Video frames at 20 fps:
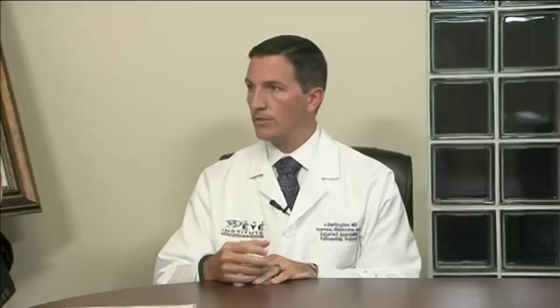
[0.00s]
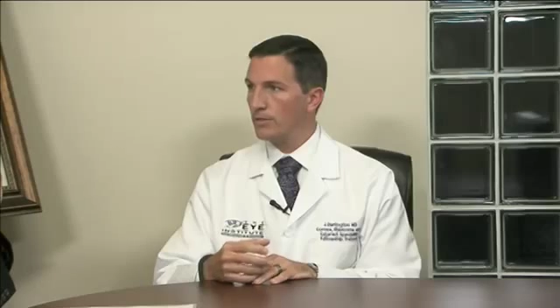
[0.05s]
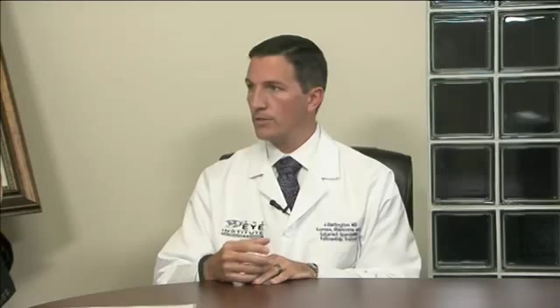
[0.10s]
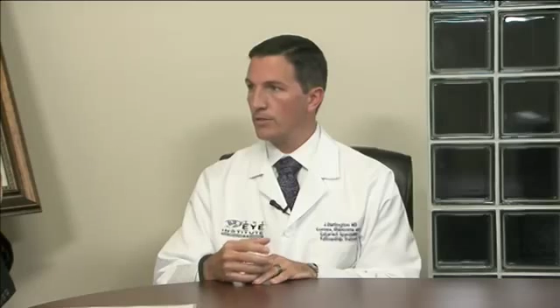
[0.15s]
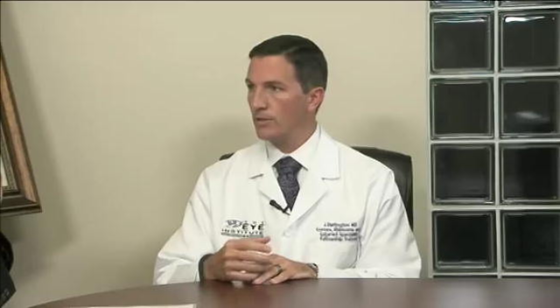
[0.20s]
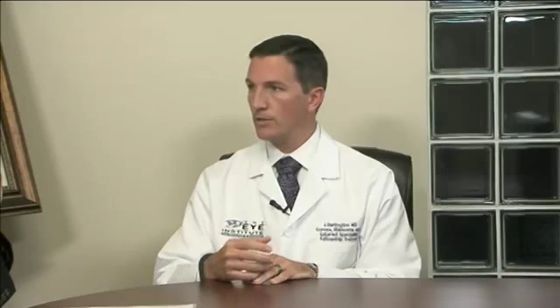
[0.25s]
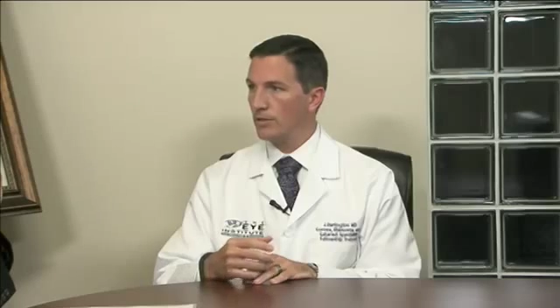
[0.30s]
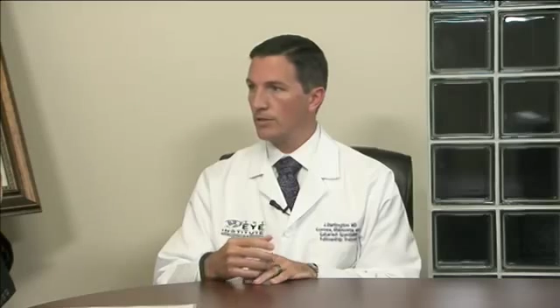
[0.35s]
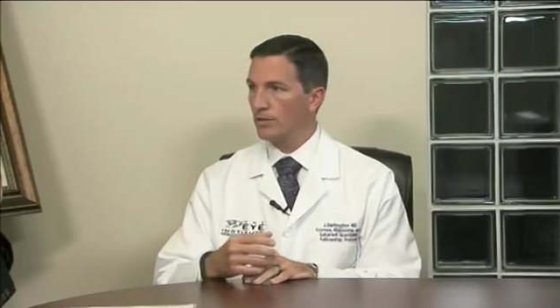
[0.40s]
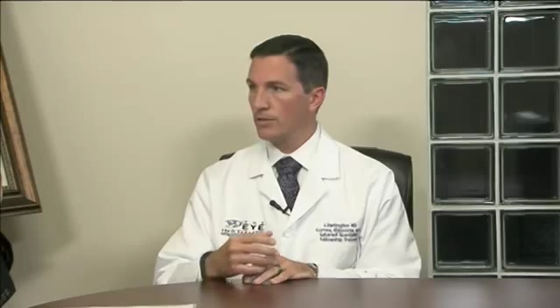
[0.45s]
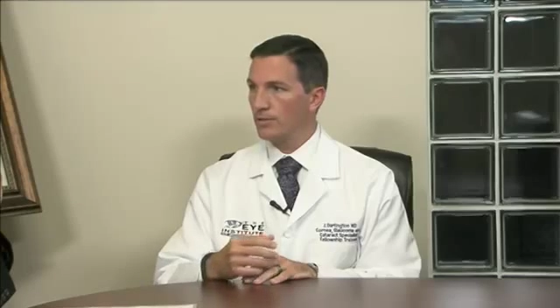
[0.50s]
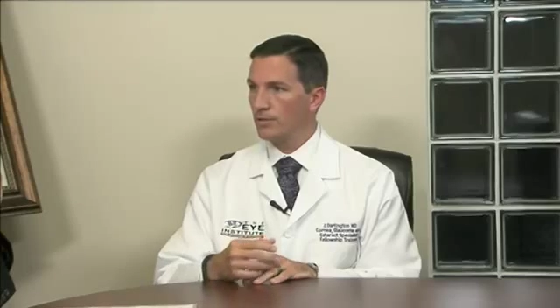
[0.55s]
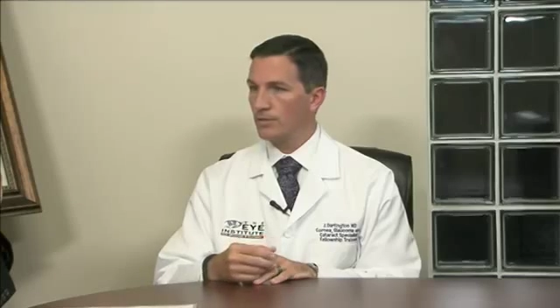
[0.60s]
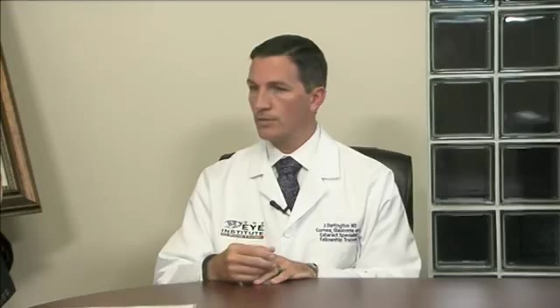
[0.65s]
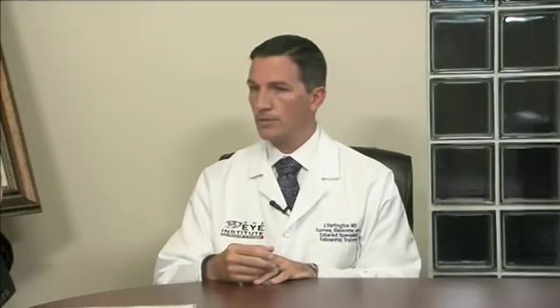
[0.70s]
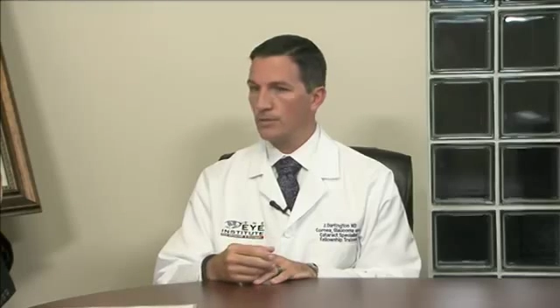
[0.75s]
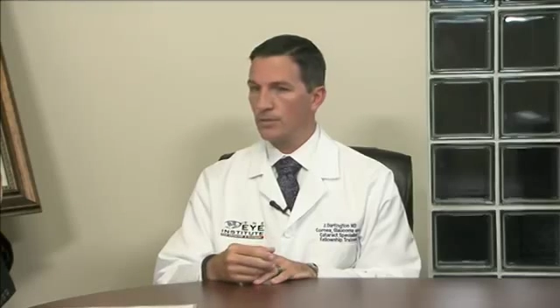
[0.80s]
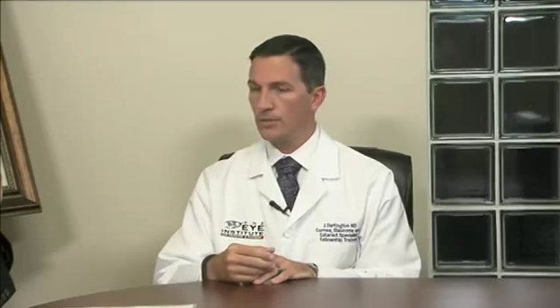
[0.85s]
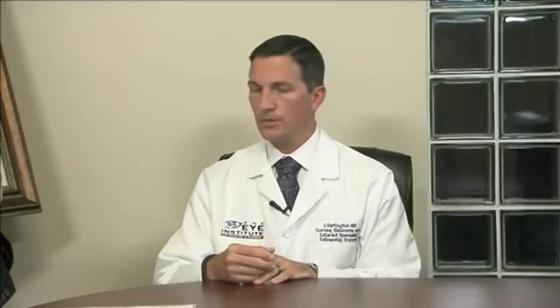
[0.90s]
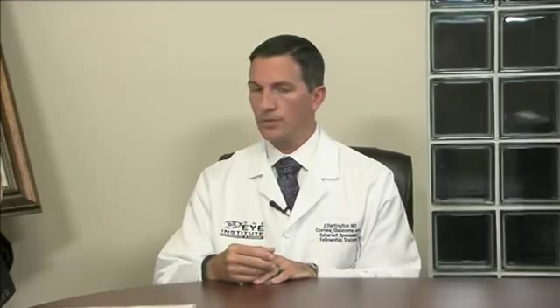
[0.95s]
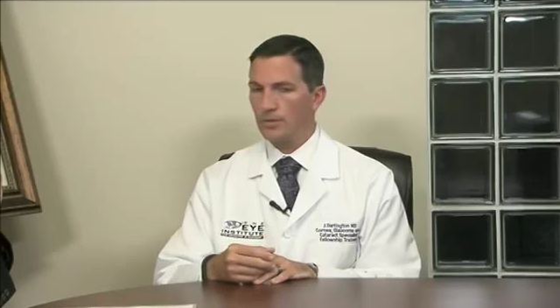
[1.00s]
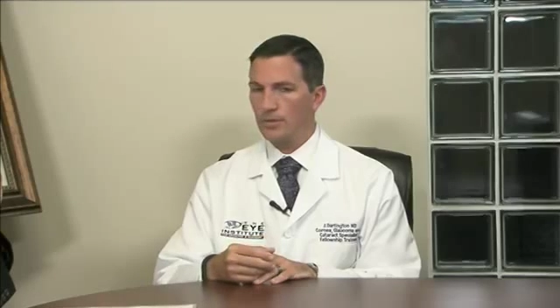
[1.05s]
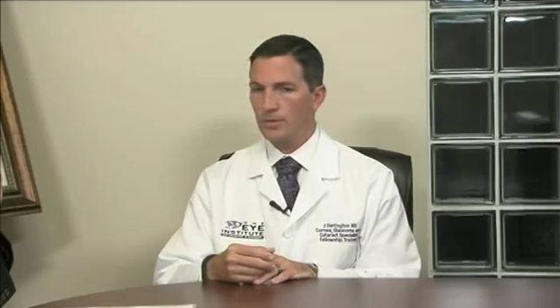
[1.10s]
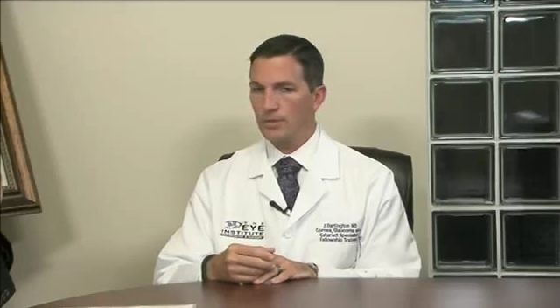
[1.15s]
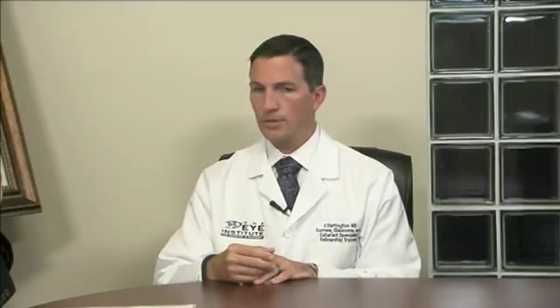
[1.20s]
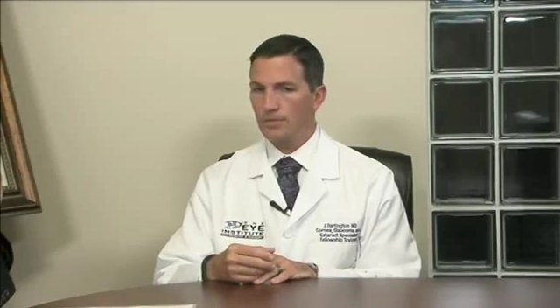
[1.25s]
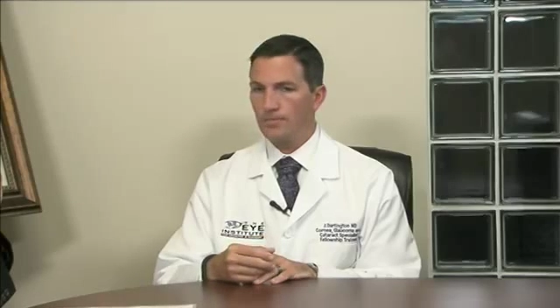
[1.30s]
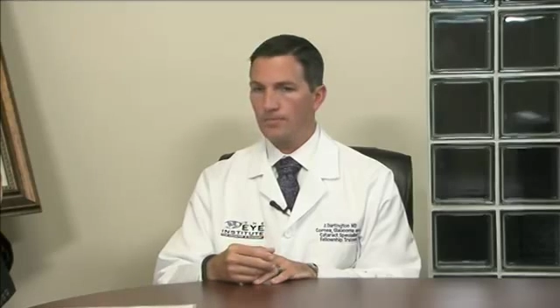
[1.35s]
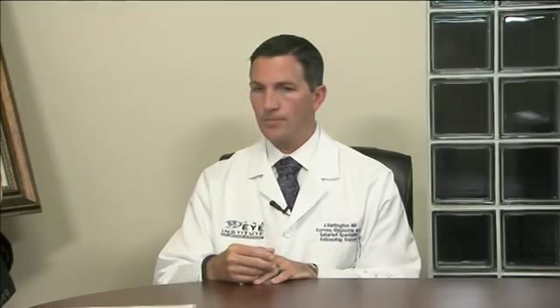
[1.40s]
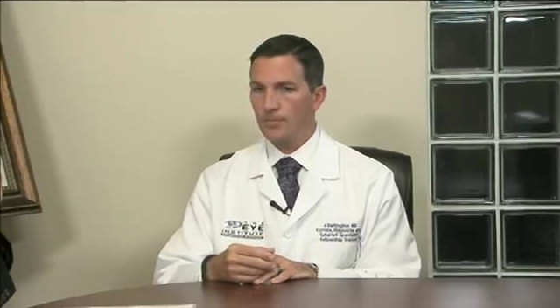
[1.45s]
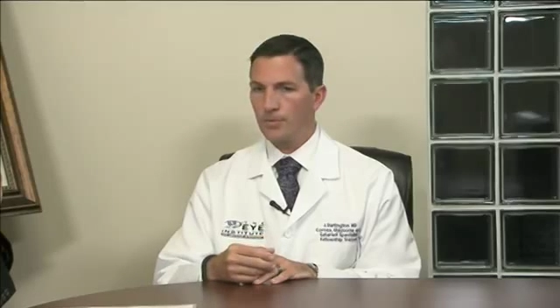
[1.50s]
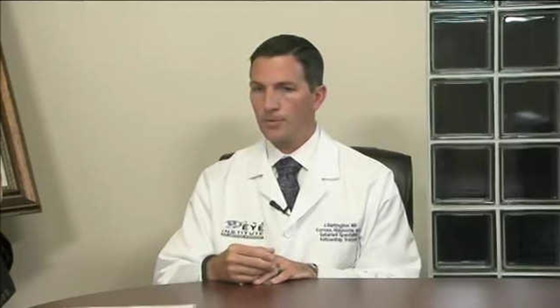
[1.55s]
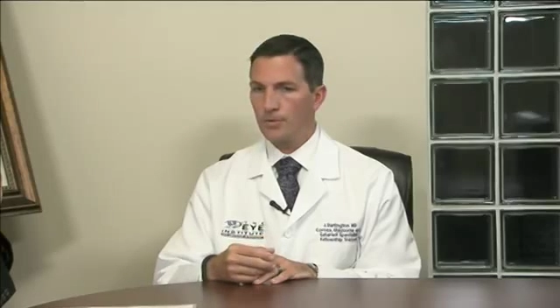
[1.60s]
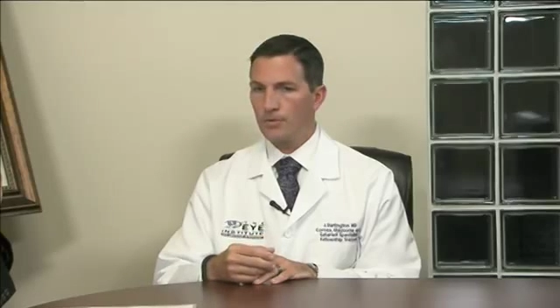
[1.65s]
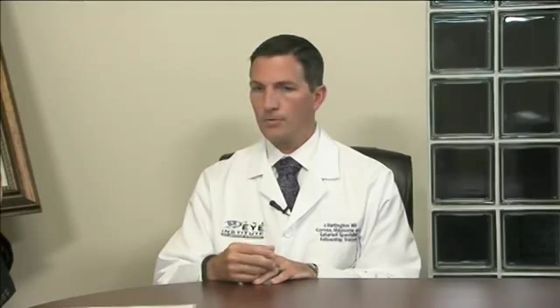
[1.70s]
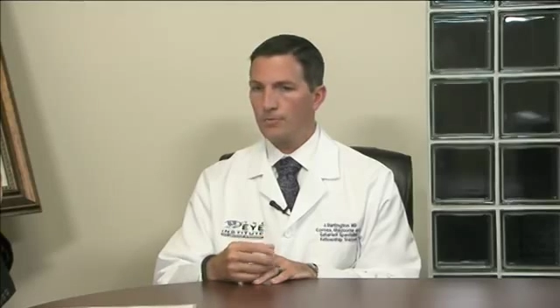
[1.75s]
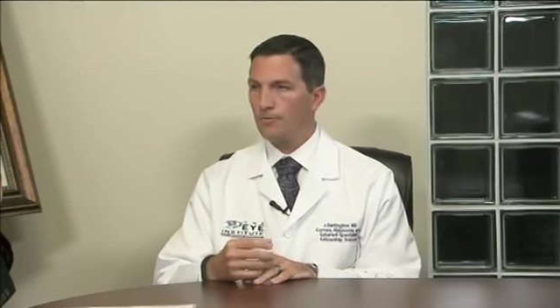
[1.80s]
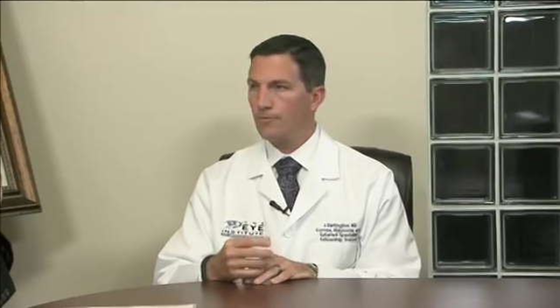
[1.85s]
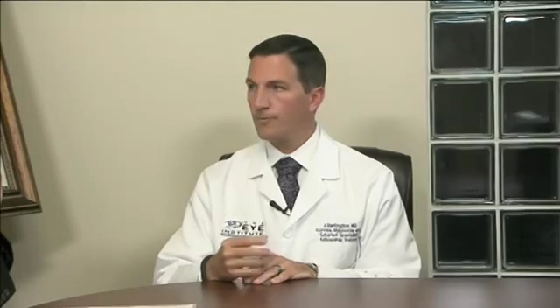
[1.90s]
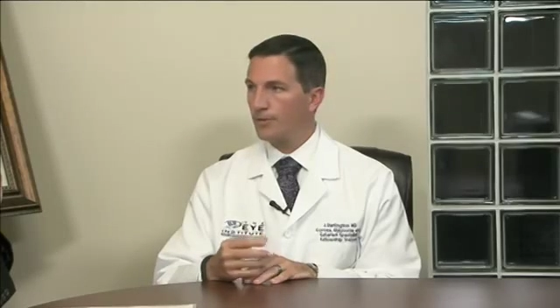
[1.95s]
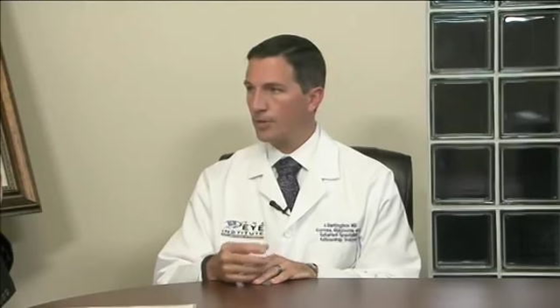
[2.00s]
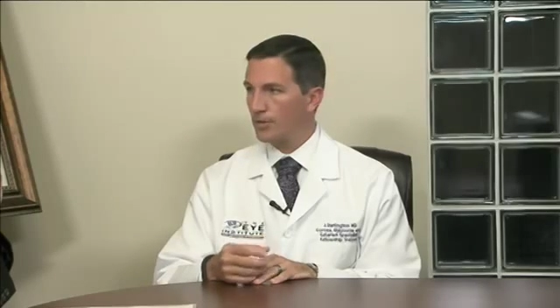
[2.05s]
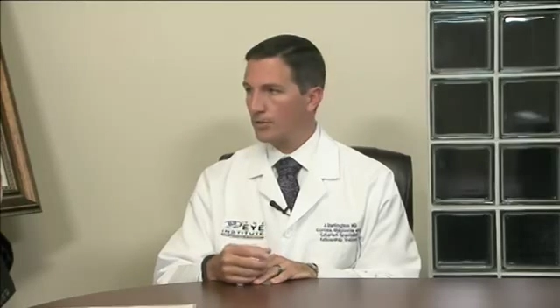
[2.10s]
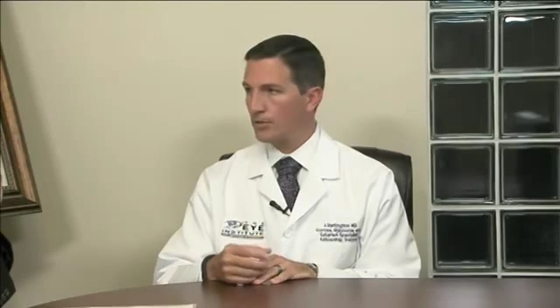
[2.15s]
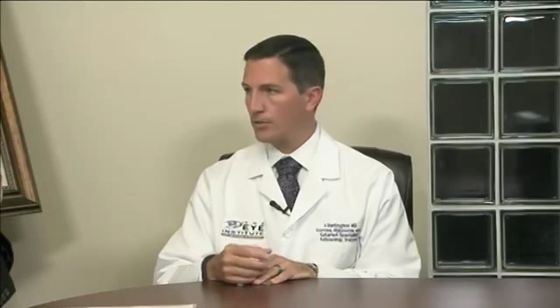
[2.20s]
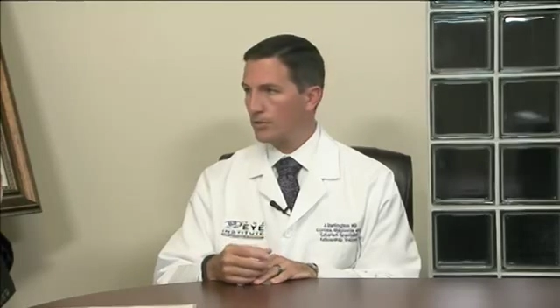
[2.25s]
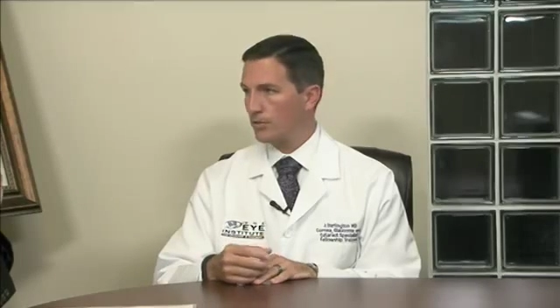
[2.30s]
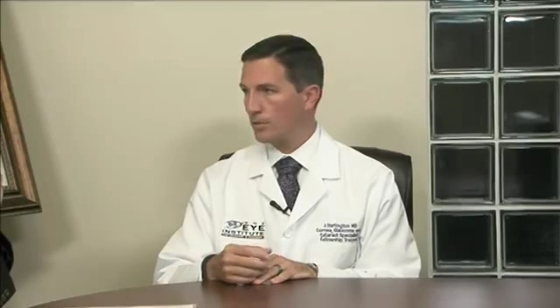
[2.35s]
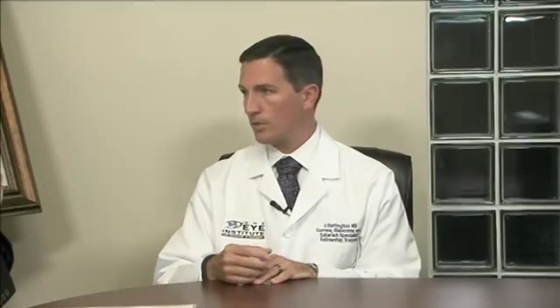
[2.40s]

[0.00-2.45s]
to fix